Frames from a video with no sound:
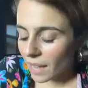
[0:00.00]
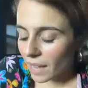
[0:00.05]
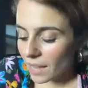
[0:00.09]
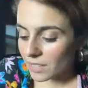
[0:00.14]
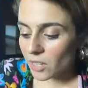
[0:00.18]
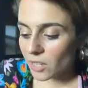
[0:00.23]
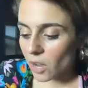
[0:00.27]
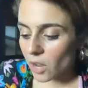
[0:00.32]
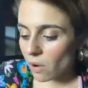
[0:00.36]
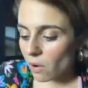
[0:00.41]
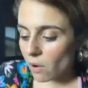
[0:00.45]

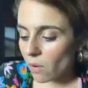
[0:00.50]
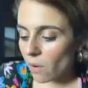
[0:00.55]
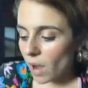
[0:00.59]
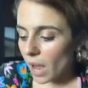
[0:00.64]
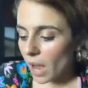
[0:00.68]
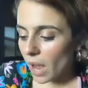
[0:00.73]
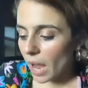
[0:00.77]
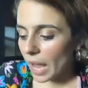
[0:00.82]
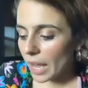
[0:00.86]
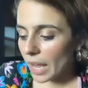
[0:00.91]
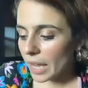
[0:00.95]
So
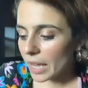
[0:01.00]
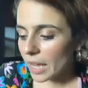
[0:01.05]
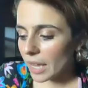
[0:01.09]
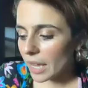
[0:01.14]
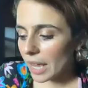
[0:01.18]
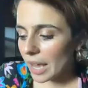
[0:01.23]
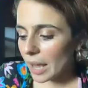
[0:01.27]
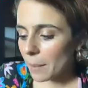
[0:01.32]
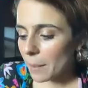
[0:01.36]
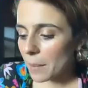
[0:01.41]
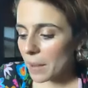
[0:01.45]
I
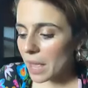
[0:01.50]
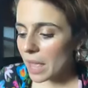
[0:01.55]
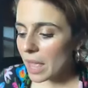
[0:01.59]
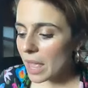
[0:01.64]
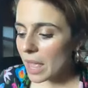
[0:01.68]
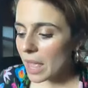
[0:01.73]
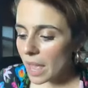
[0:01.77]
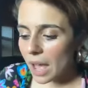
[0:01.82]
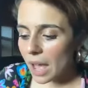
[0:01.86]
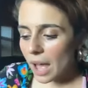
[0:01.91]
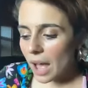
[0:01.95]
kind
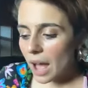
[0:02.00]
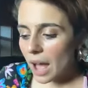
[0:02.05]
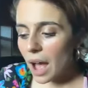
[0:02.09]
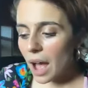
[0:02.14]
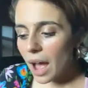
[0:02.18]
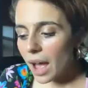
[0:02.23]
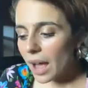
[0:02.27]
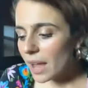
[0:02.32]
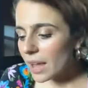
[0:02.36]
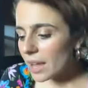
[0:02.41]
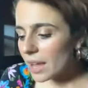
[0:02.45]

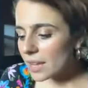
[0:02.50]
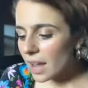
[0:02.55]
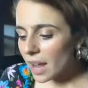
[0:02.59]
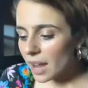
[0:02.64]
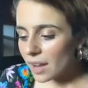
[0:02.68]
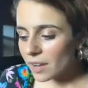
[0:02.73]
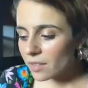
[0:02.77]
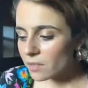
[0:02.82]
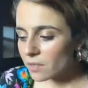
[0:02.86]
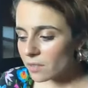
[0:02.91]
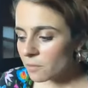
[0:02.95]

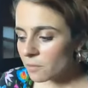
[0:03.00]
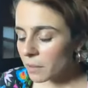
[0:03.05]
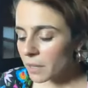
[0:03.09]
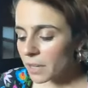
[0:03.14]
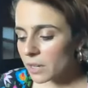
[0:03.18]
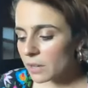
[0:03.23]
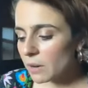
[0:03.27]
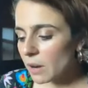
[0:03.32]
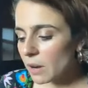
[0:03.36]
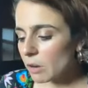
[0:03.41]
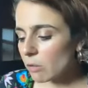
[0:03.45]
of
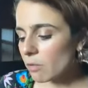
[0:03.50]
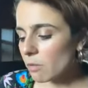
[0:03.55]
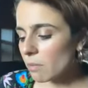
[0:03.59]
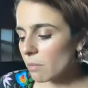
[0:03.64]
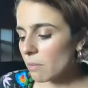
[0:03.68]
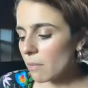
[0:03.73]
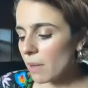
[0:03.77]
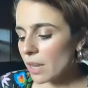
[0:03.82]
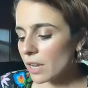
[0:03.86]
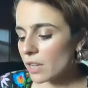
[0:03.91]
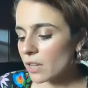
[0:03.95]
played around with the
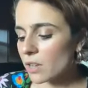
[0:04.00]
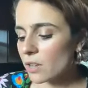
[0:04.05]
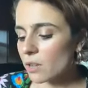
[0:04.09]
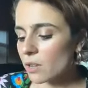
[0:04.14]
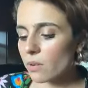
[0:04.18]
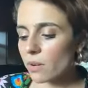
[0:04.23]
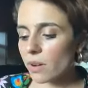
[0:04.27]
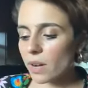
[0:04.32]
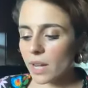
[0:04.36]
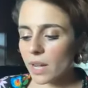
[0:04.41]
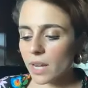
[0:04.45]

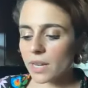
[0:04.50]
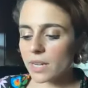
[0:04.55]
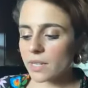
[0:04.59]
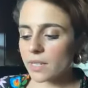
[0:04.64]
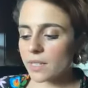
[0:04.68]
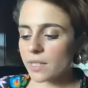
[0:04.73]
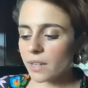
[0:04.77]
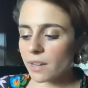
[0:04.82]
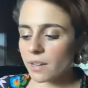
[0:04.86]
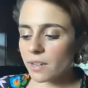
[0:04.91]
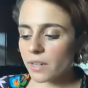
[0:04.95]
menu, and I
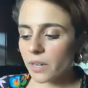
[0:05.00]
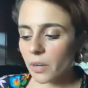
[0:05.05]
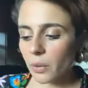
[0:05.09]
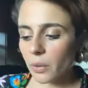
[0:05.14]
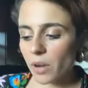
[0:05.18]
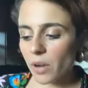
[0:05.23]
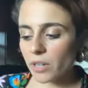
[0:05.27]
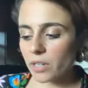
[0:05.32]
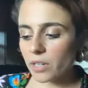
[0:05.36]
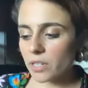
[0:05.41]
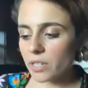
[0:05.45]
decided I
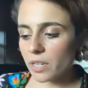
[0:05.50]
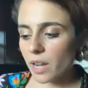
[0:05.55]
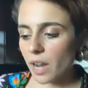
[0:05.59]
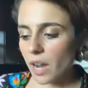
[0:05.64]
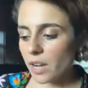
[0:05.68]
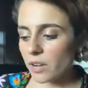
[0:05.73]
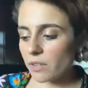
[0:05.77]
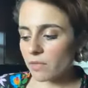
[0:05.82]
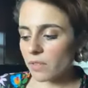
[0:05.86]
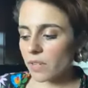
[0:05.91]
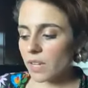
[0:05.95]
wanted to
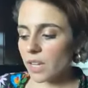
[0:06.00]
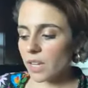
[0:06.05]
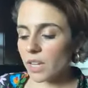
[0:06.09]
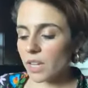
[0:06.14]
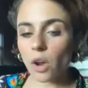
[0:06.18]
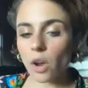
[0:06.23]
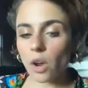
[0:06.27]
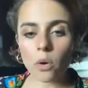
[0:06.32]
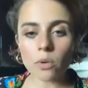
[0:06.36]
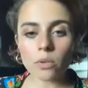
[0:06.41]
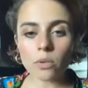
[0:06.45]
kind of kick
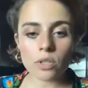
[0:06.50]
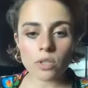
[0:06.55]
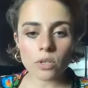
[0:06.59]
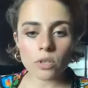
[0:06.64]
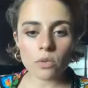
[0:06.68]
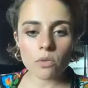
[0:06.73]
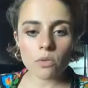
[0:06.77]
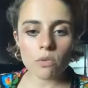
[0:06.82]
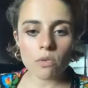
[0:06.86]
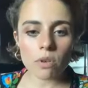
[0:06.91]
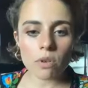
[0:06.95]
it old
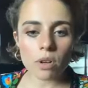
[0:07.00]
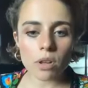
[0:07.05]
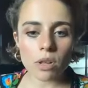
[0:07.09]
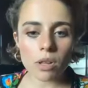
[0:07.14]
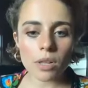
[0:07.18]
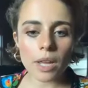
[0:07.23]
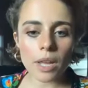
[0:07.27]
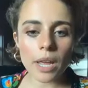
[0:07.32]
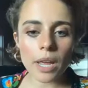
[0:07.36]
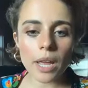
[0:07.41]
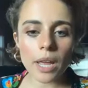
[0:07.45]
school.
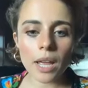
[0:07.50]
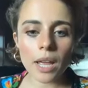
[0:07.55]
Kick